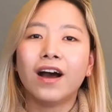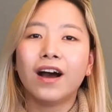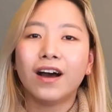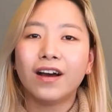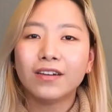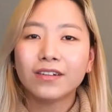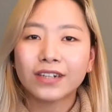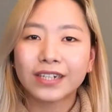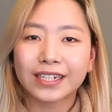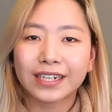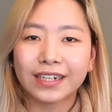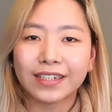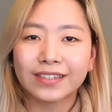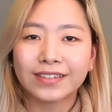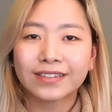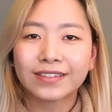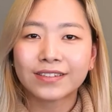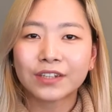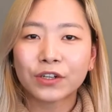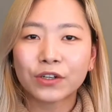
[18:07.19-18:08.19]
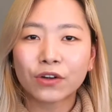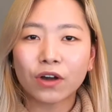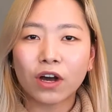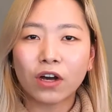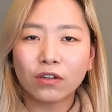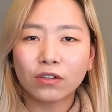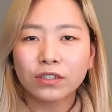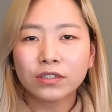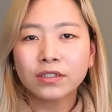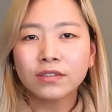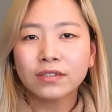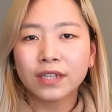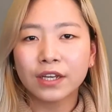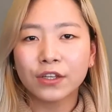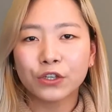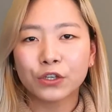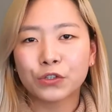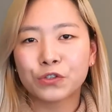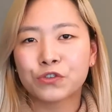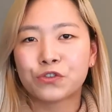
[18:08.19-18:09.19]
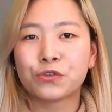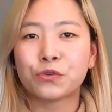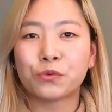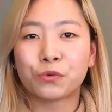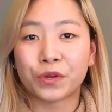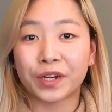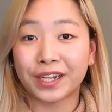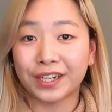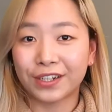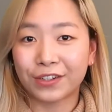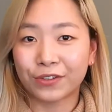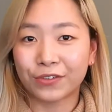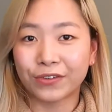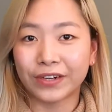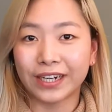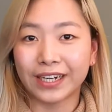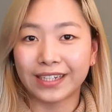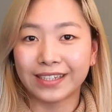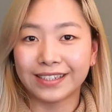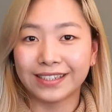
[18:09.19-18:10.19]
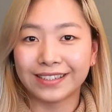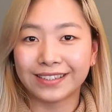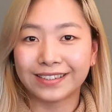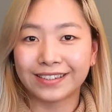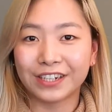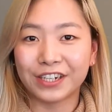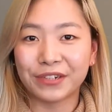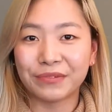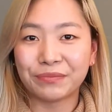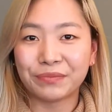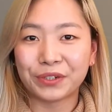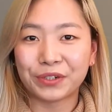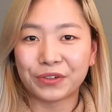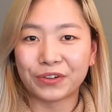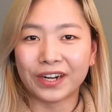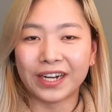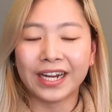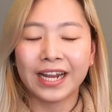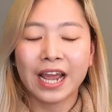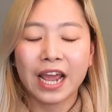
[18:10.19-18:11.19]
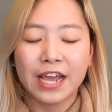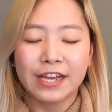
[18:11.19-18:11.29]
Alright guys, so I'm gonna tell you a story in Korean this time, alright?